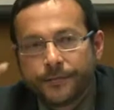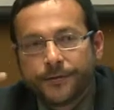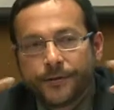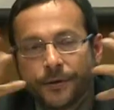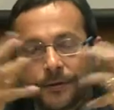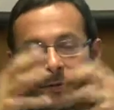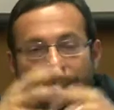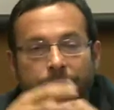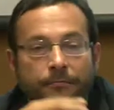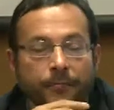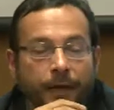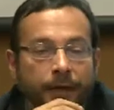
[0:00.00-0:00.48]

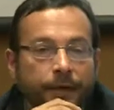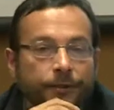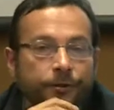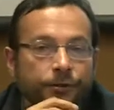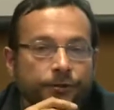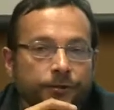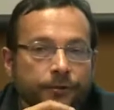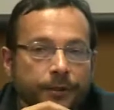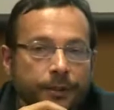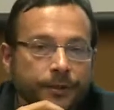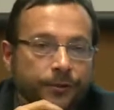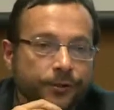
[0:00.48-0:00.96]
certain
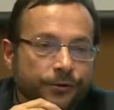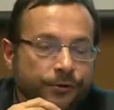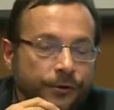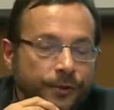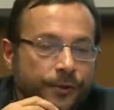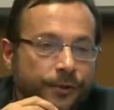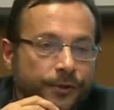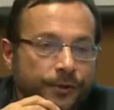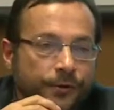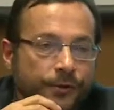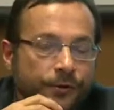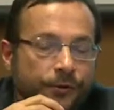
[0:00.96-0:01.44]
major
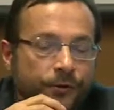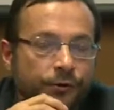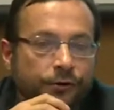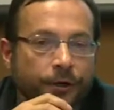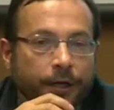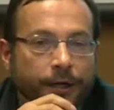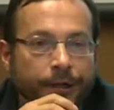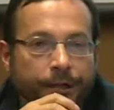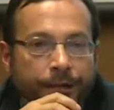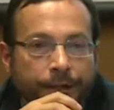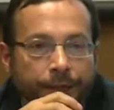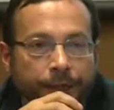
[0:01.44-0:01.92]
interests to
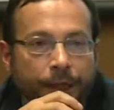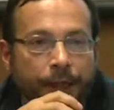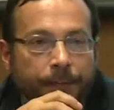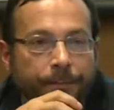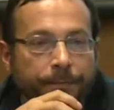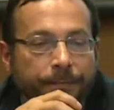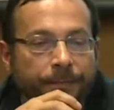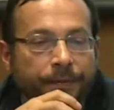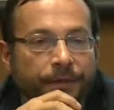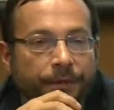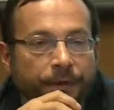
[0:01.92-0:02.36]
try and keep